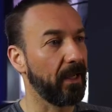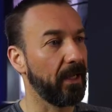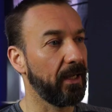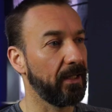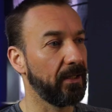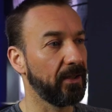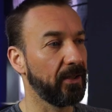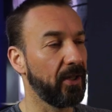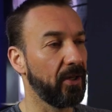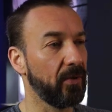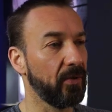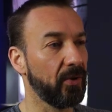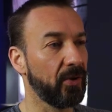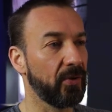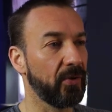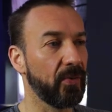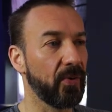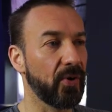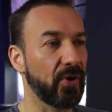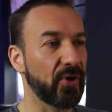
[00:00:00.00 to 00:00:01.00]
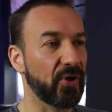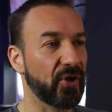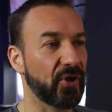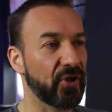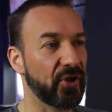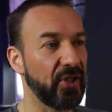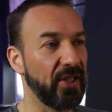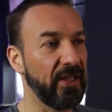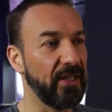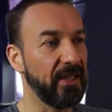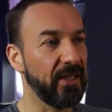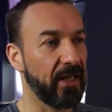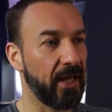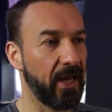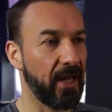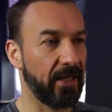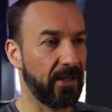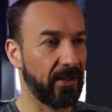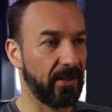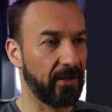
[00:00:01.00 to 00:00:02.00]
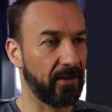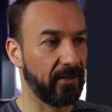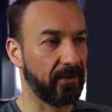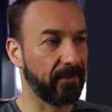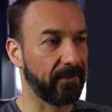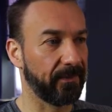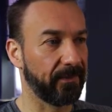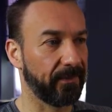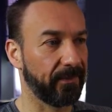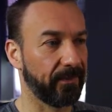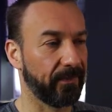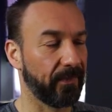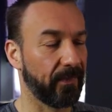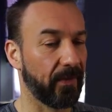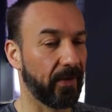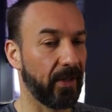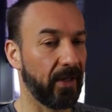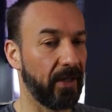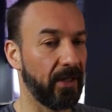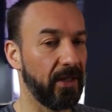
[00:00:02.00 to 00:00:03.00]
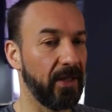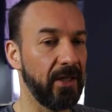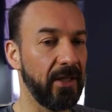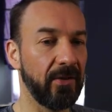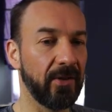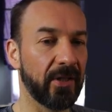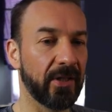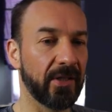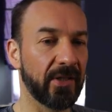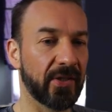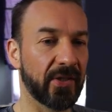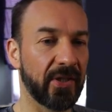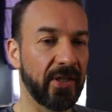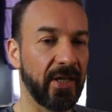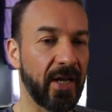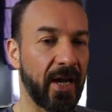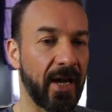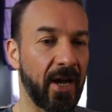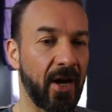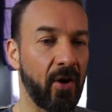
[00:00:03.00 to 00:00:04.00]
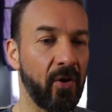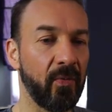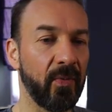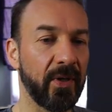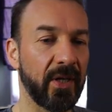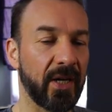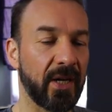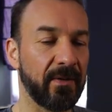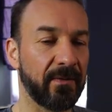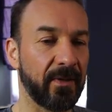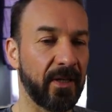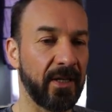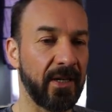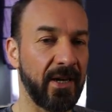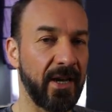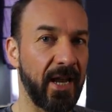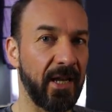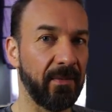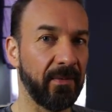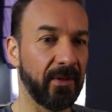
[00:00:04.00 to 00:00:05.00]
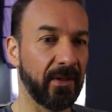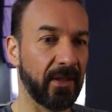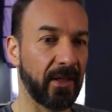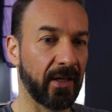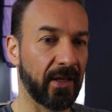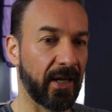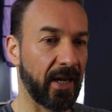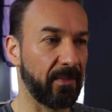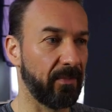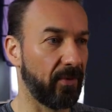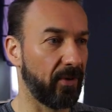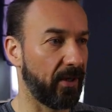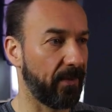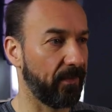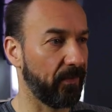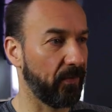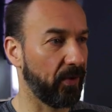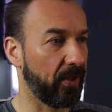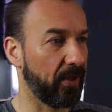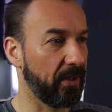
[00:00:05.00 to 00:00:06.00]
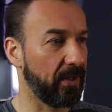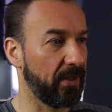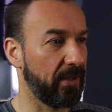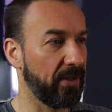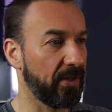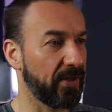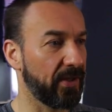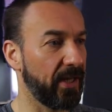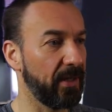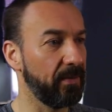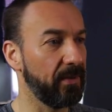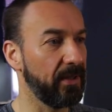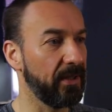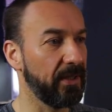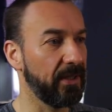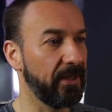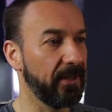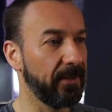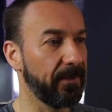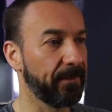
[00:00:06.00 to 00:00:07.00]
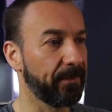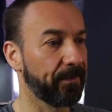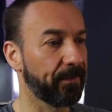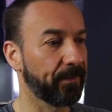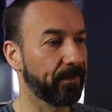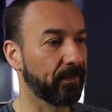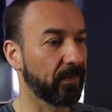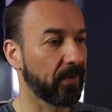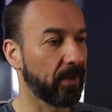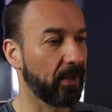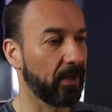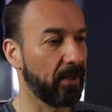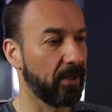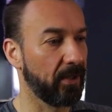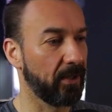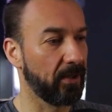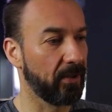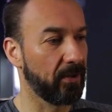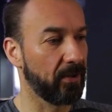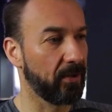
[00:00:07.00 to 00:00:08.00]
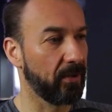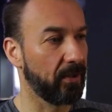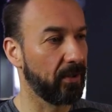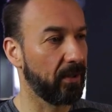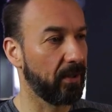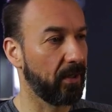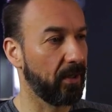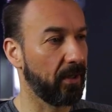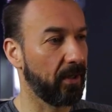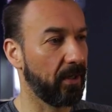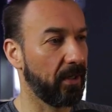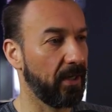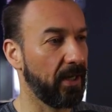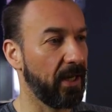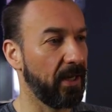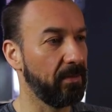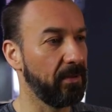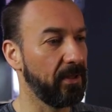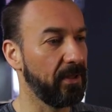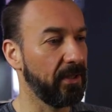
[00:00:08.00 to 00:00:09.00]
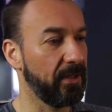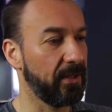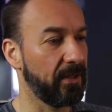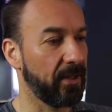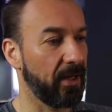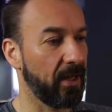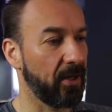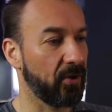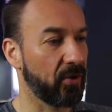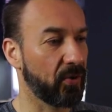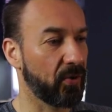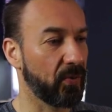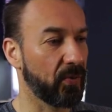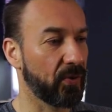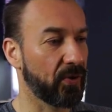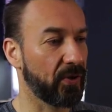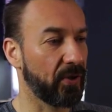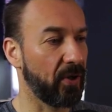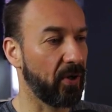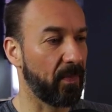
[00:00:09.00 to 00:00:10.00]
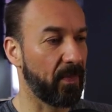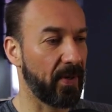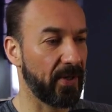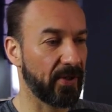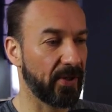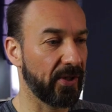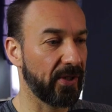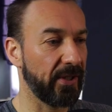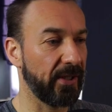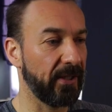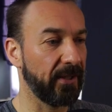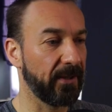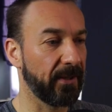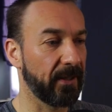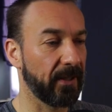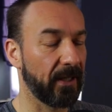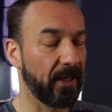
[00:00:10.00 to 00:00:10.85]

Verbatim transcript: and go to scene editor. And here you can see I already have enabled a camera. You can disable it here, enable it, choose the opacity.